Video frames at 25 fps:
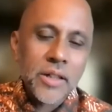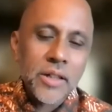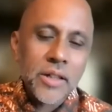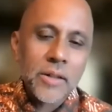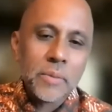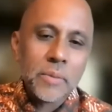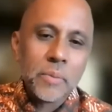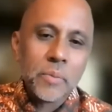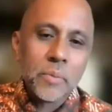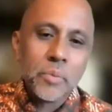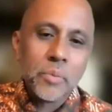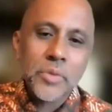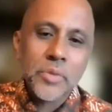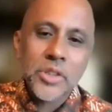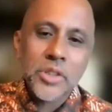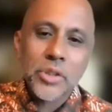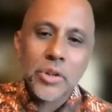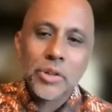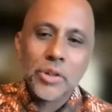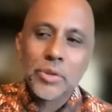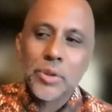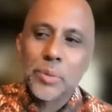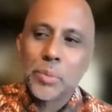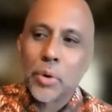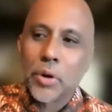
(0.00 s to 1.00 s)
Um, so
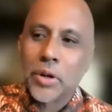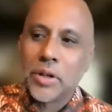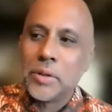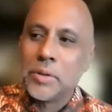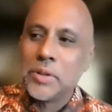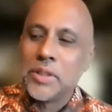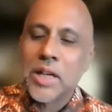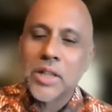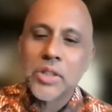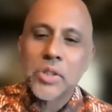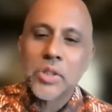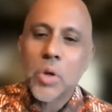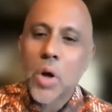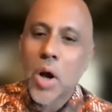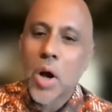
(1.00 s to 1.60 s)
I was born in Desert